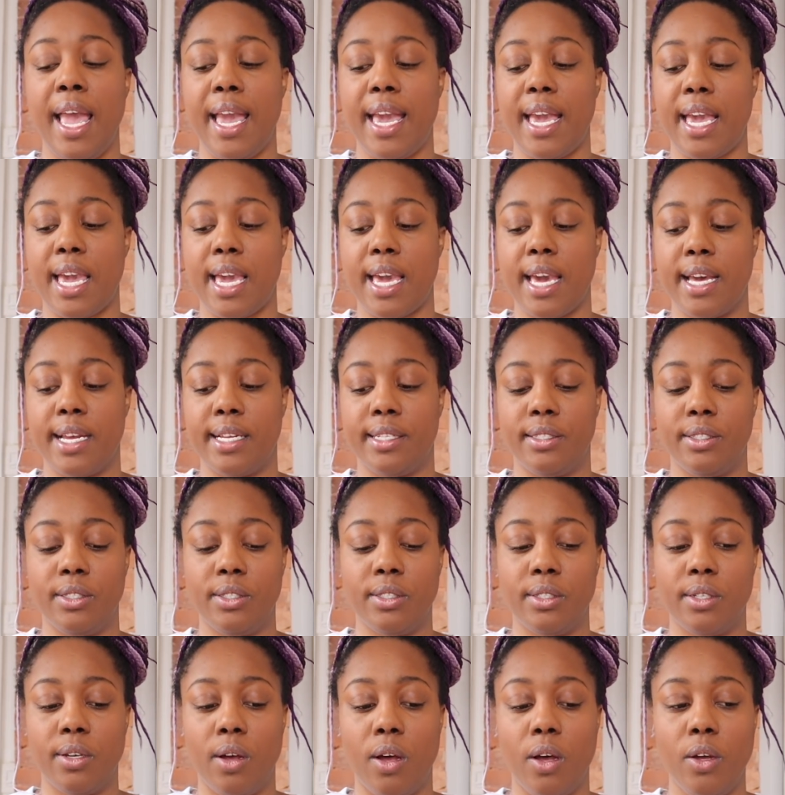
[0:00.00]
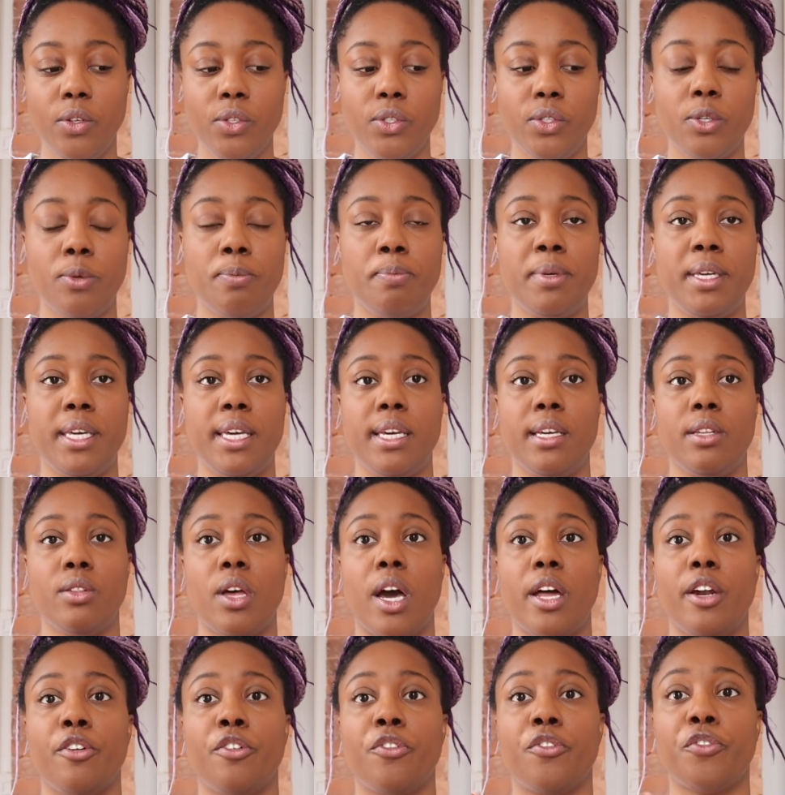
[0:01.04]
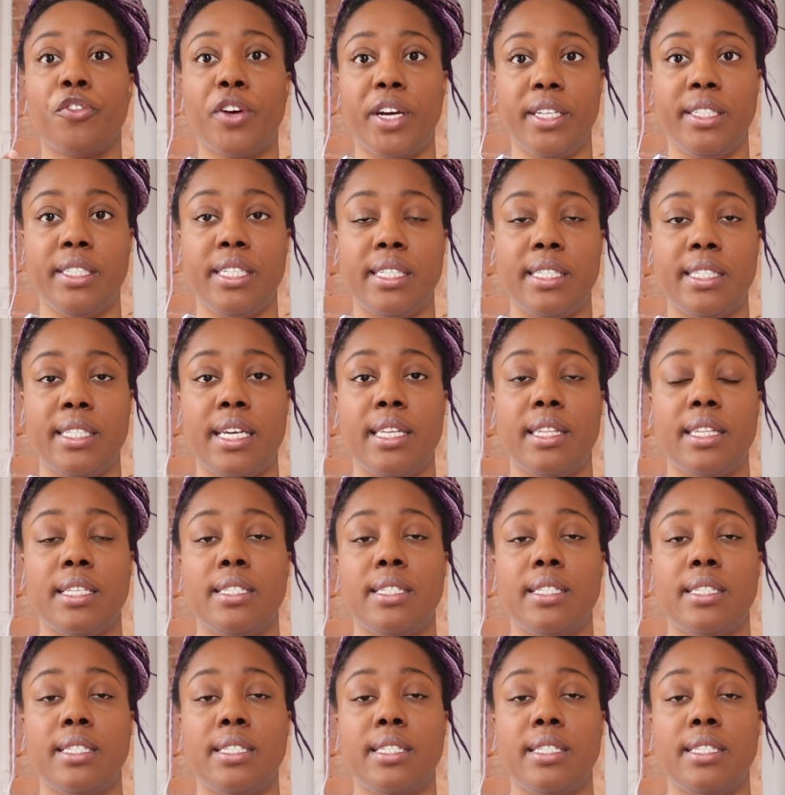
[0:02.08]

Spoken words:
and also being not afraid to say,